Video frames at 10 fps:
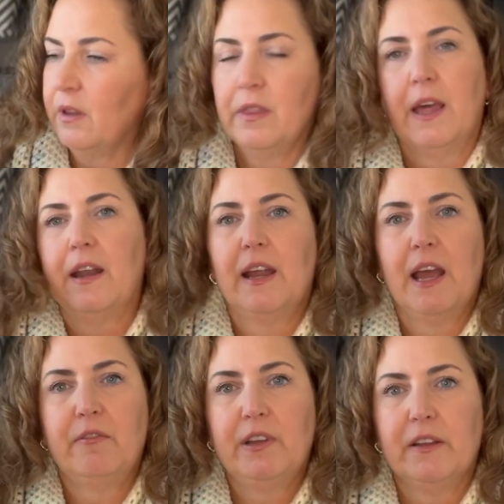that I
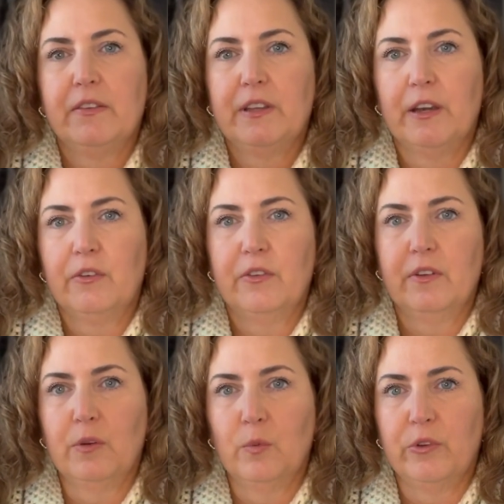have downstairs
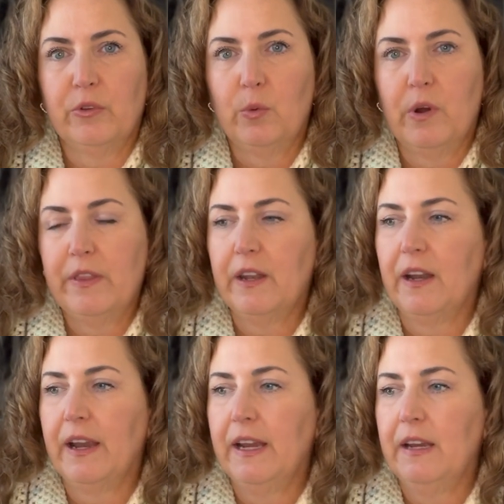was the one that
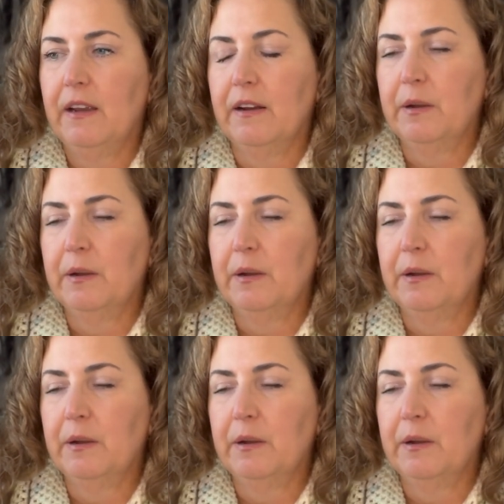I